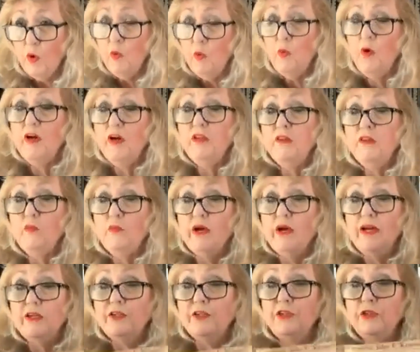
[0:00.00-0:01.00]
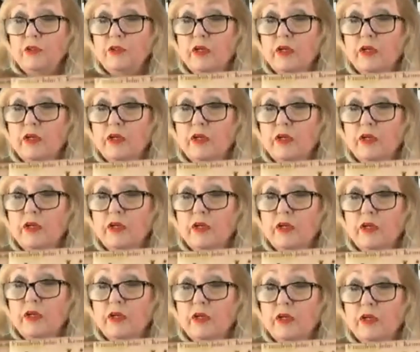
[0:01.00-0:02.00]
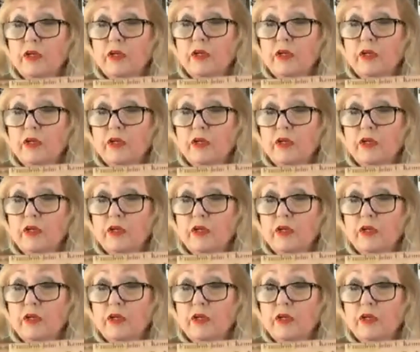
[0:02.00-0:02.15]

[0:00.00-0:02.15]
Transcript: One of the ways you can get